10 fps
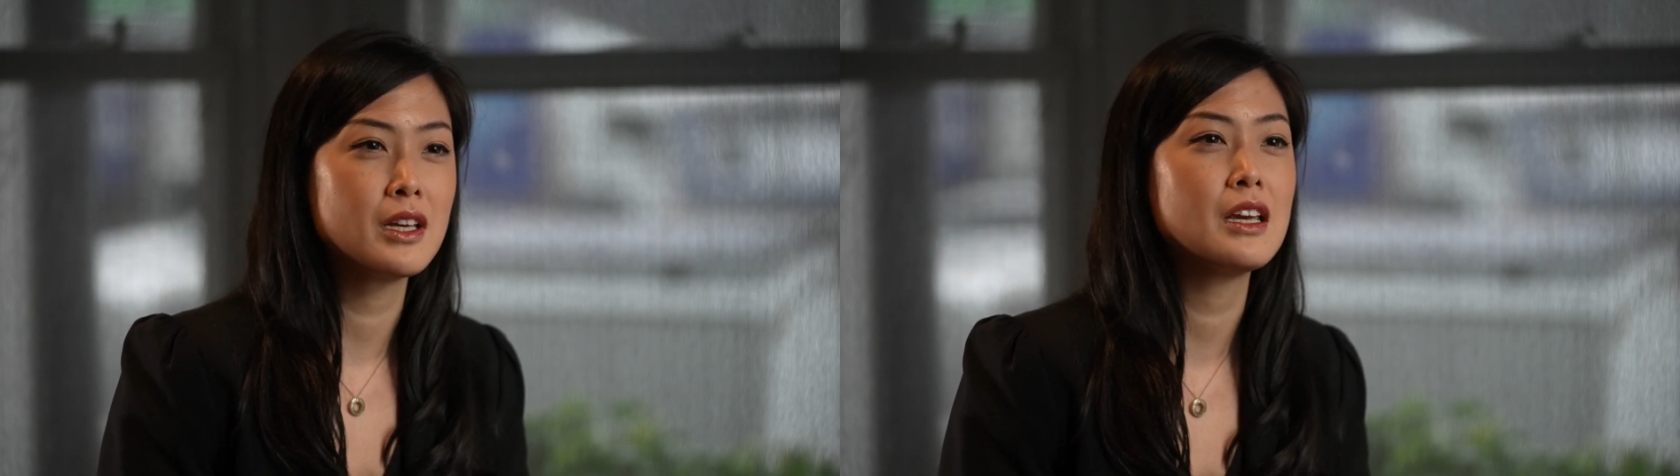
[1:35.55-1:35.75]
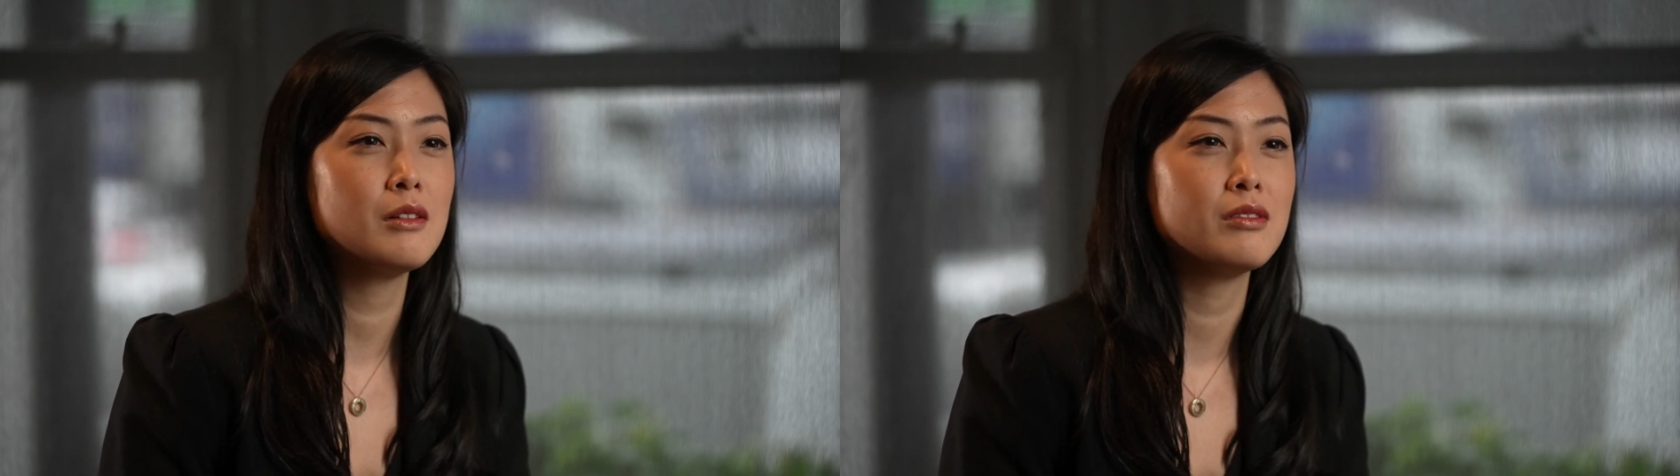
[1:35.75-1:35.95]

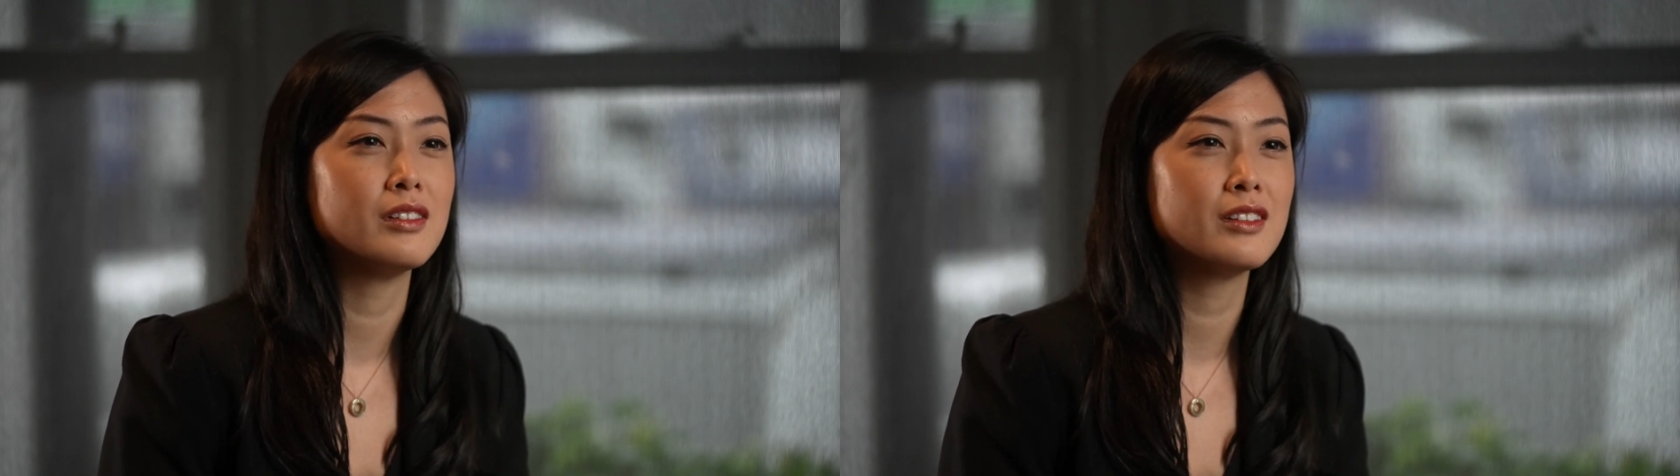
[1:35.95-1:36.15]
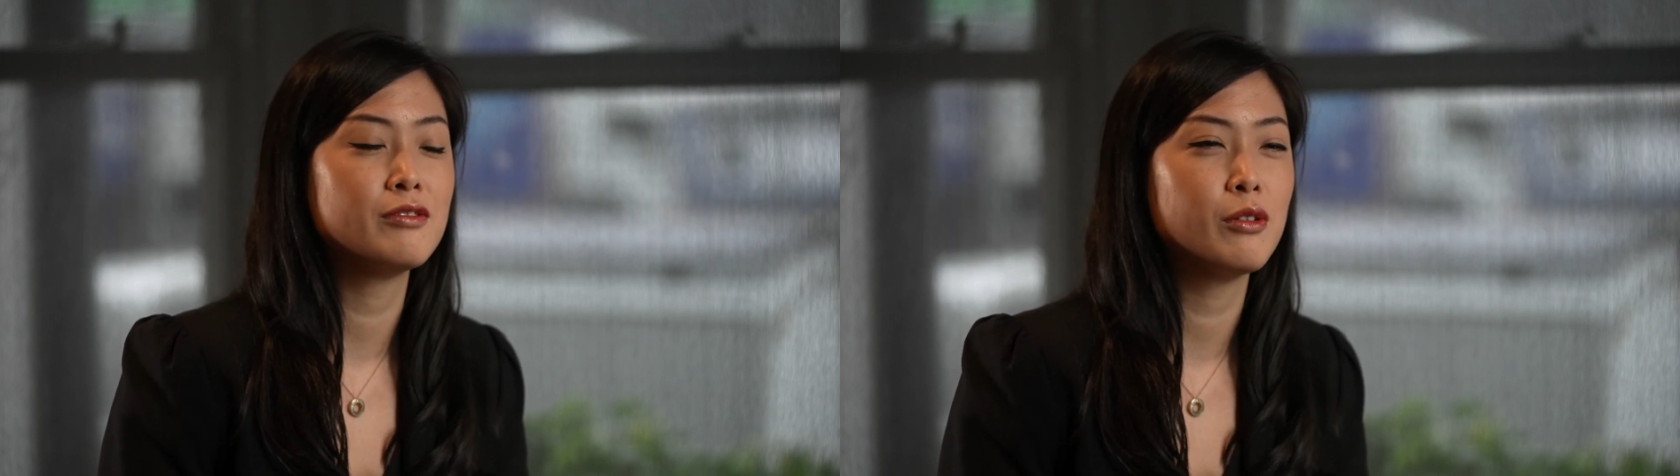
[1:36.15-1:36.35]
be in
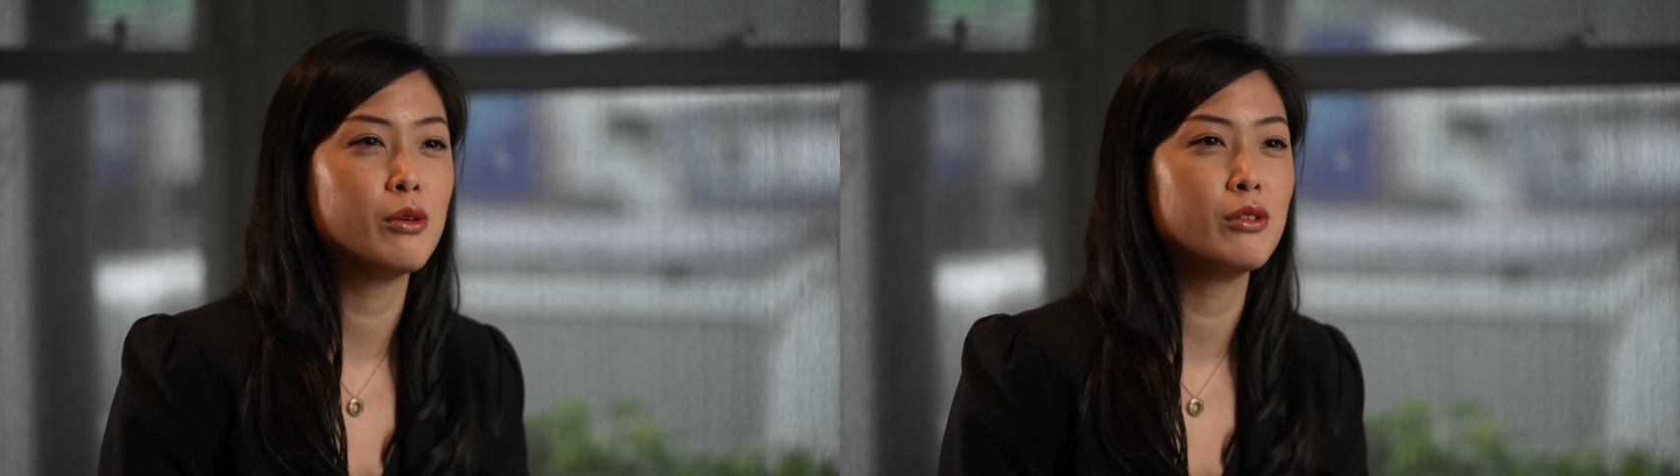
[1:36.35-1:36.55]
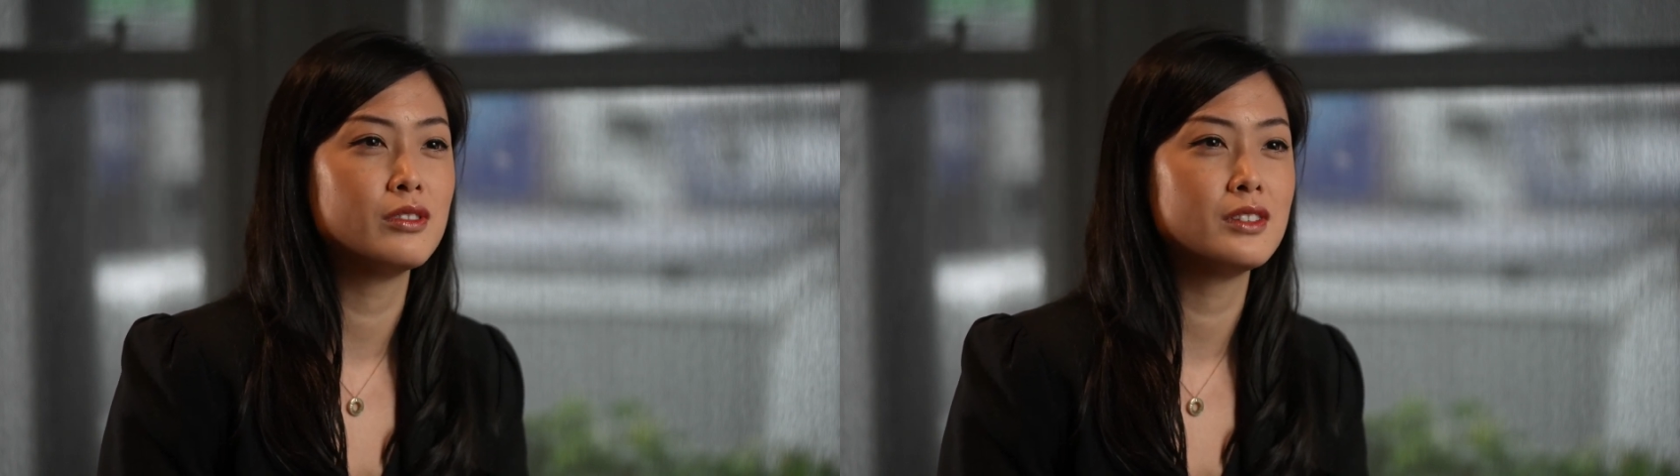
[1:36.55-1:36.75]

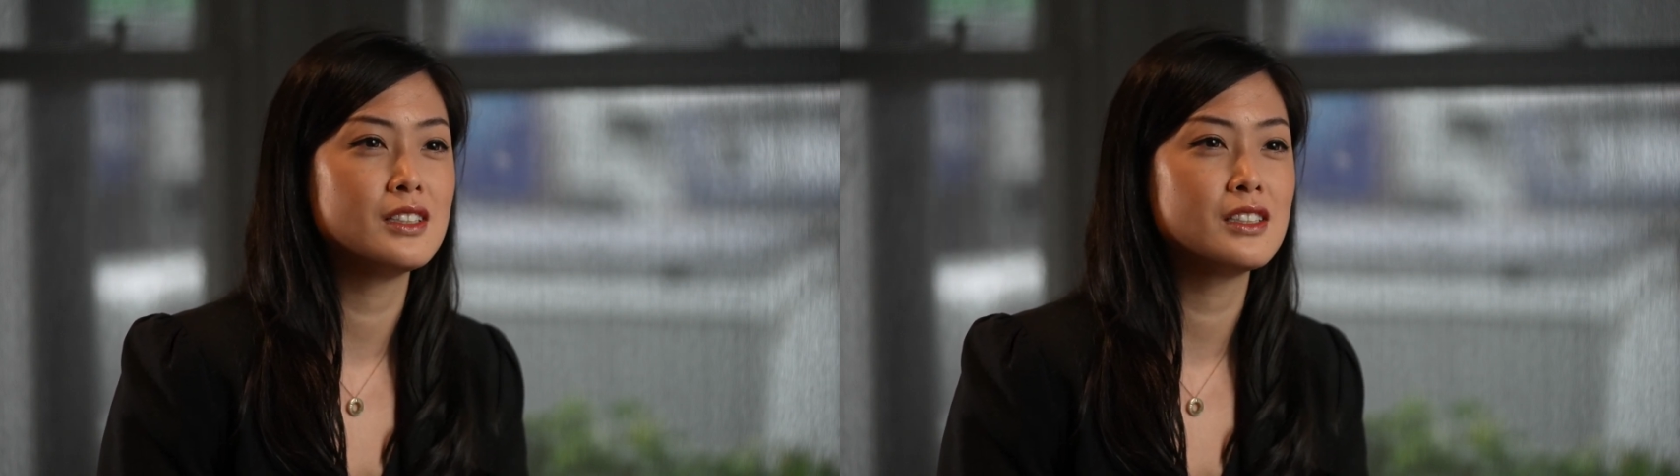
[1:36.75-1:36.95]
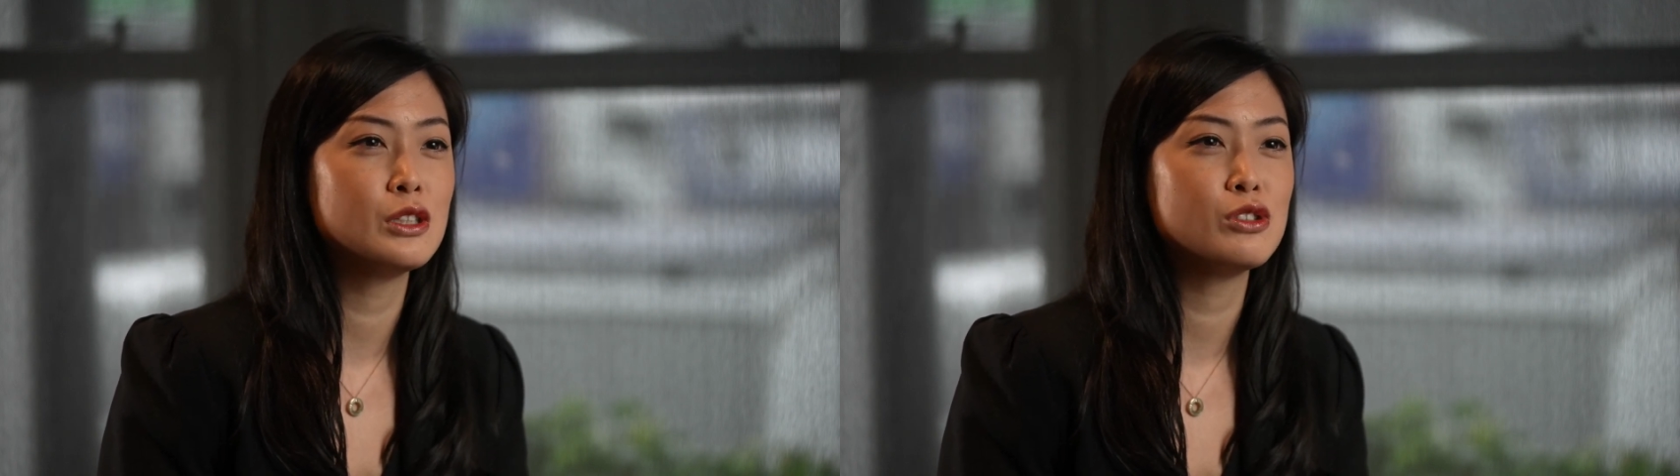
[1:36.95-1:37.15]
for this new